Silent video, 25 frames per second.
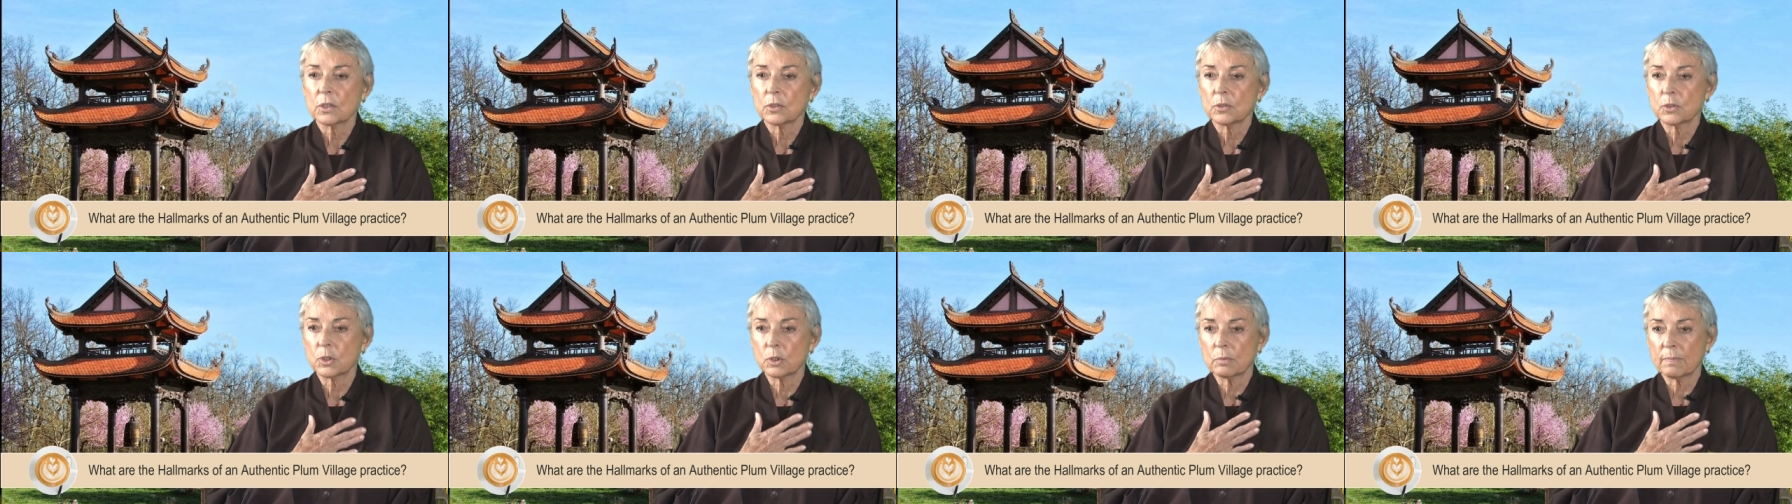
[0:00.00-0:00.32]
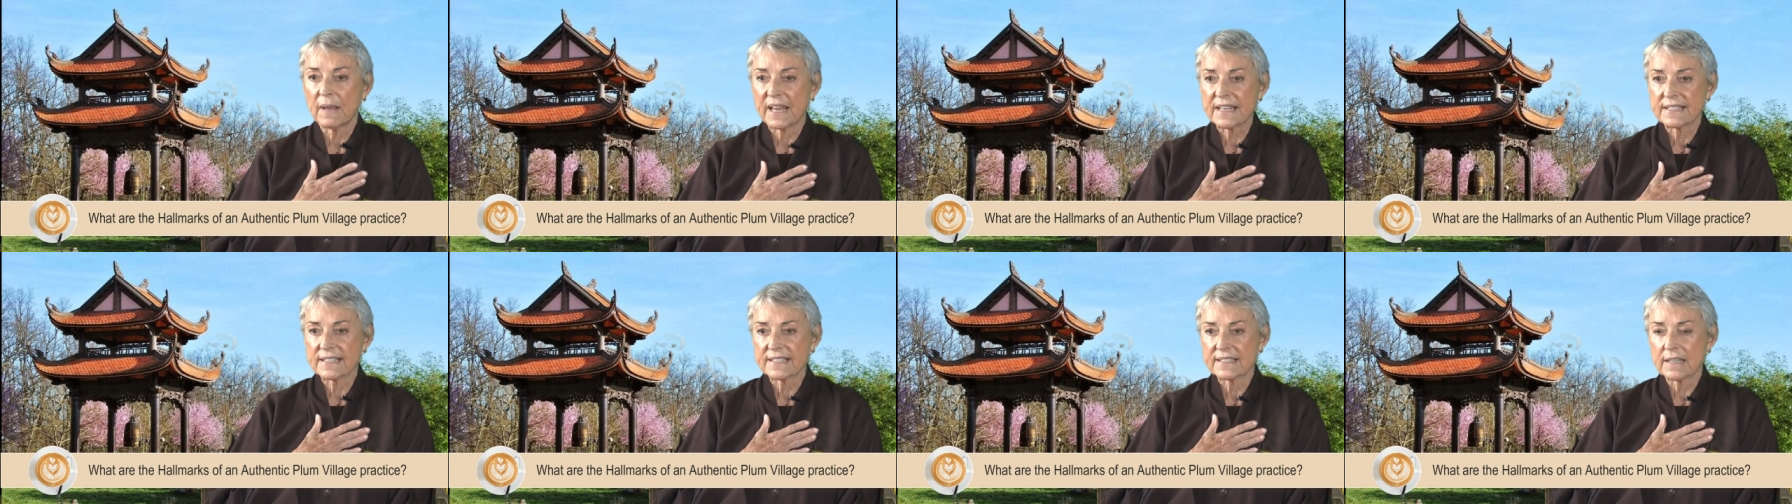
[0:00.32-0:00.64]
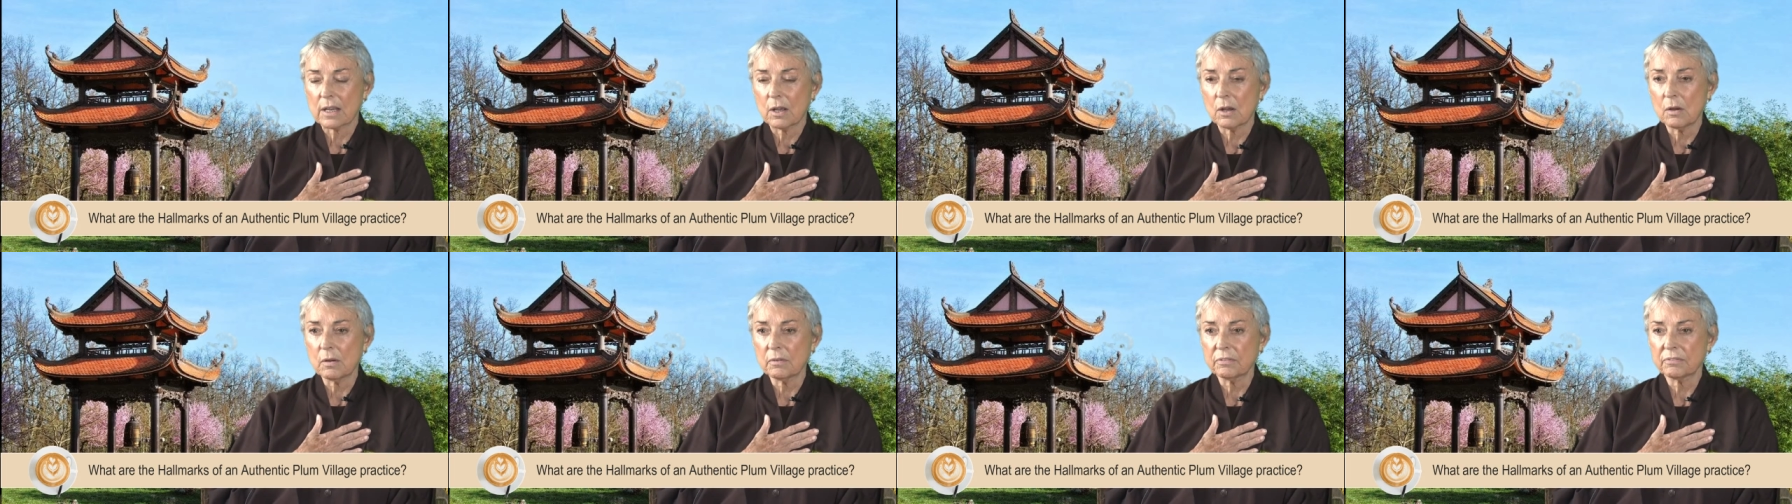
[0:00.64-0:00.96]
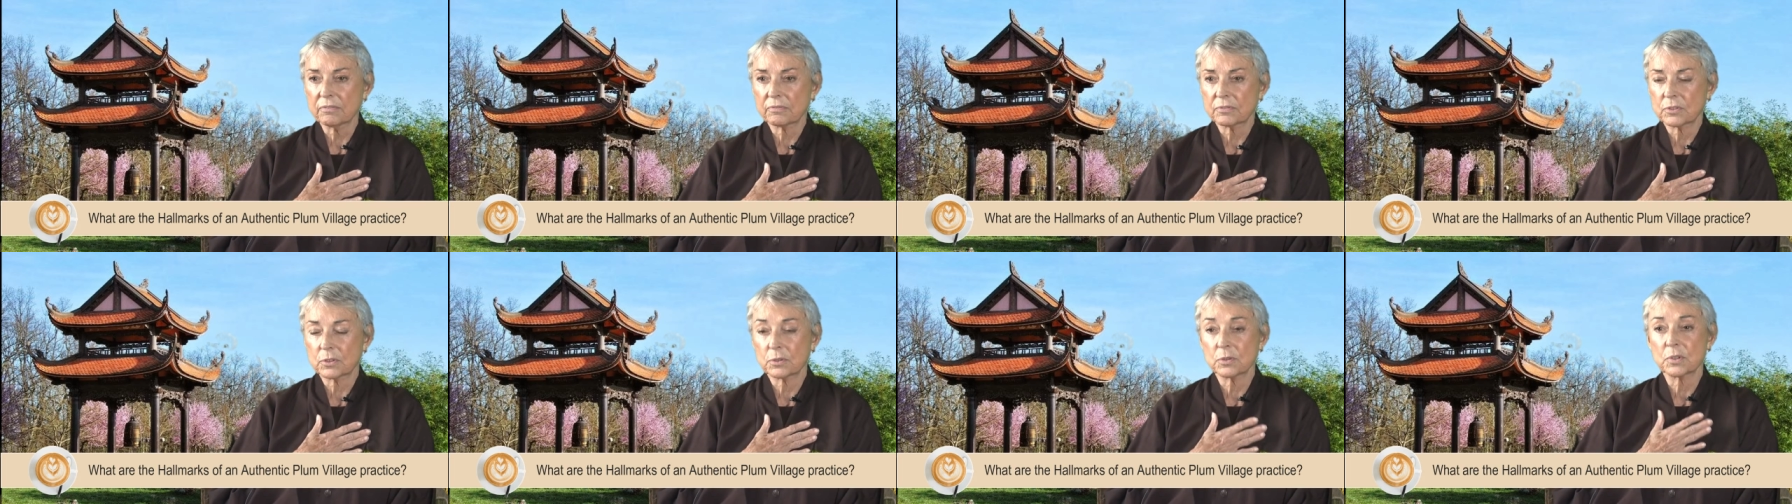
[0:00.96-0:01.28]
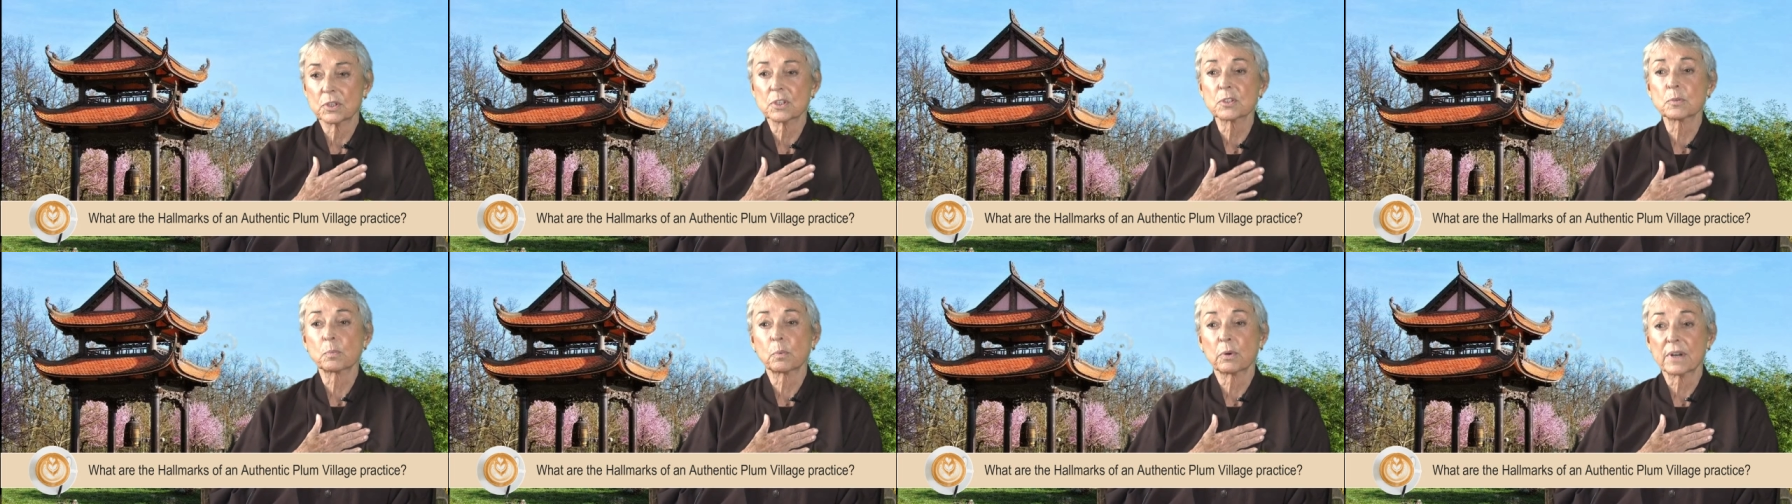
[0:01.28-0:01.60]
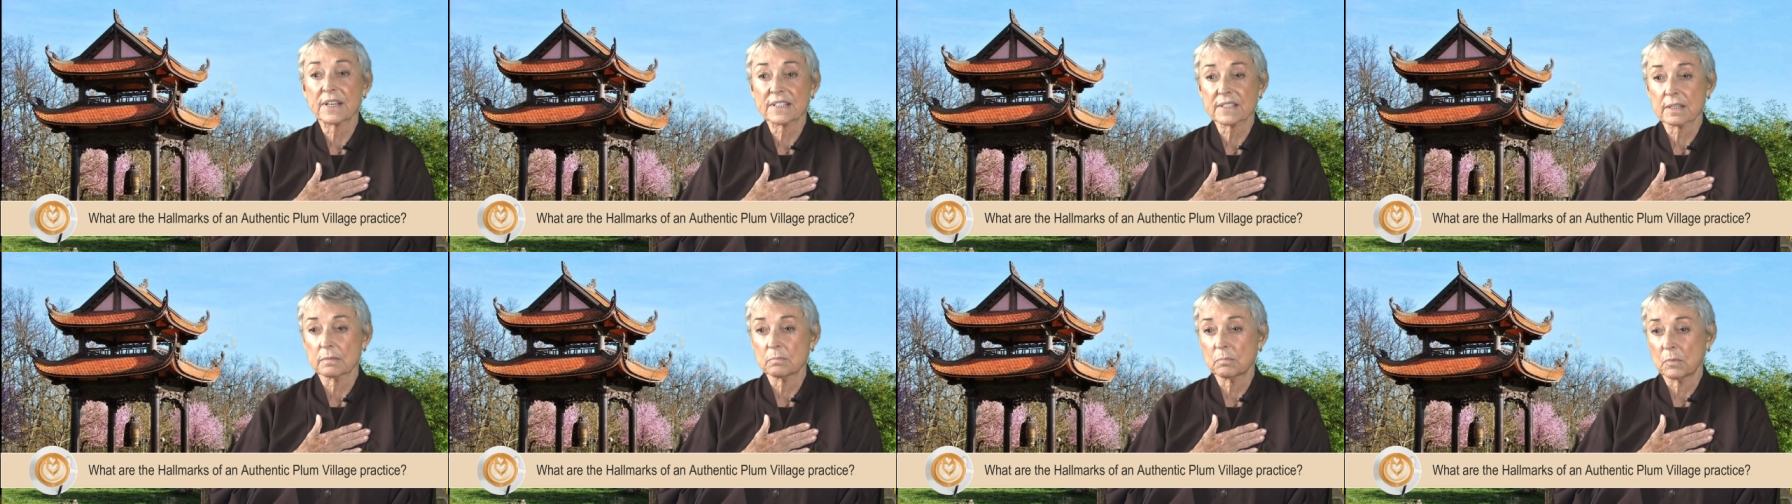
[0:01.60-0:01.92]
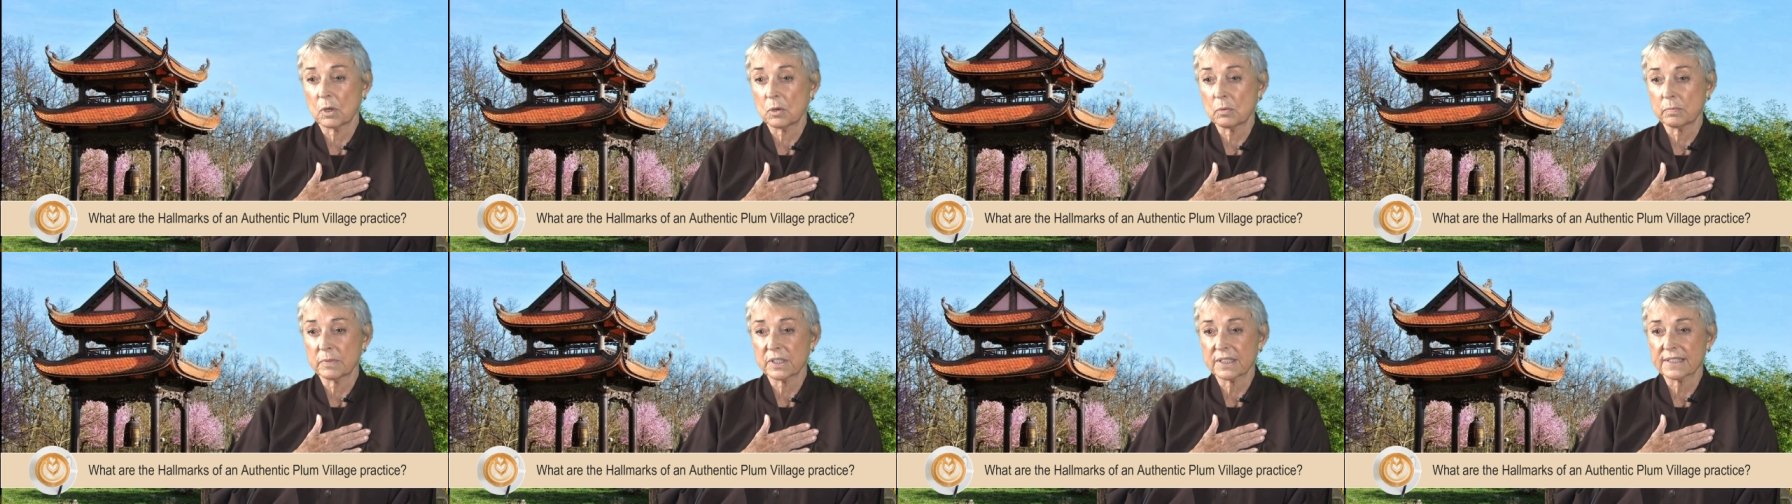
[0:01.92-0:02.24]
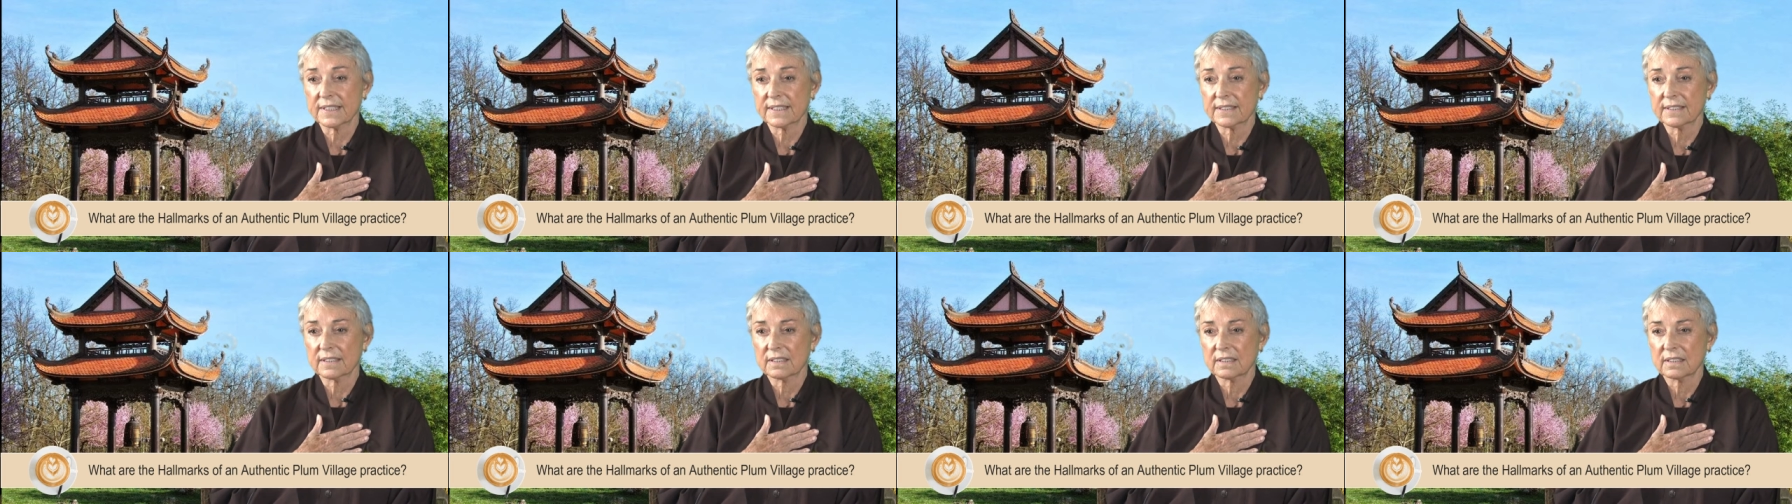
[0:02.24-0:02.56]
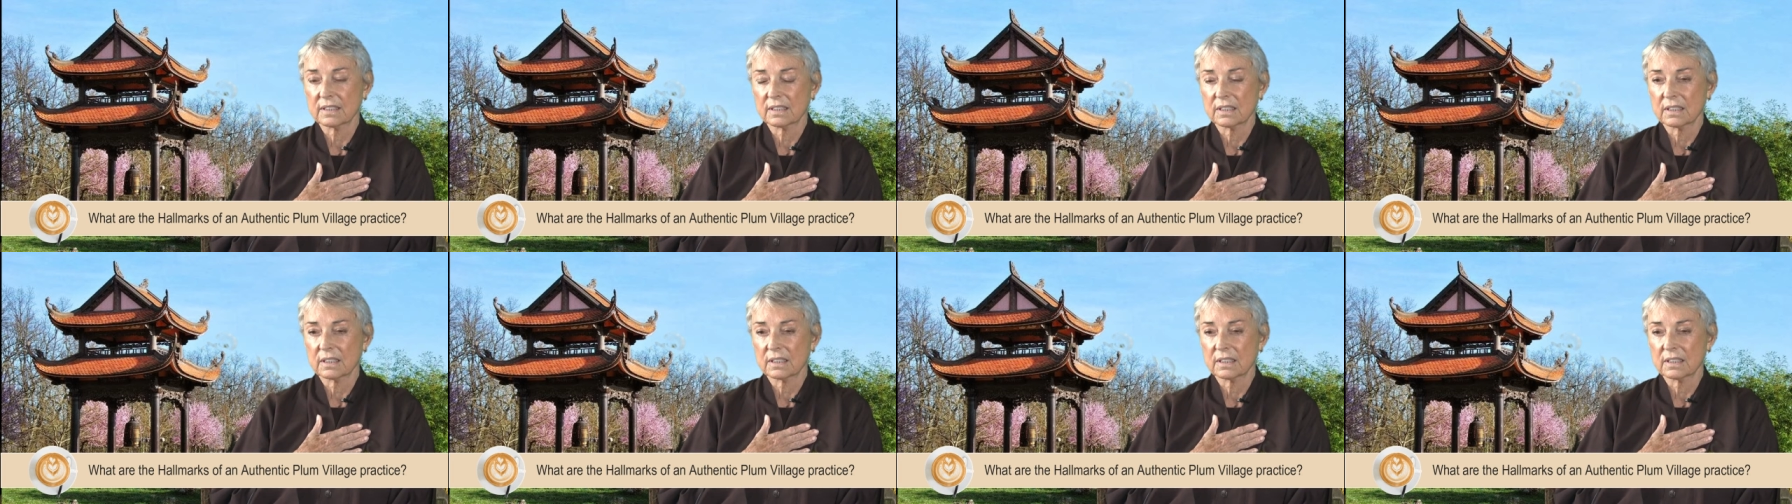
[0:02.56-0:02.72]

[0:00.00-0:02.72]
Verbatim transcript: to myself, to this present moment.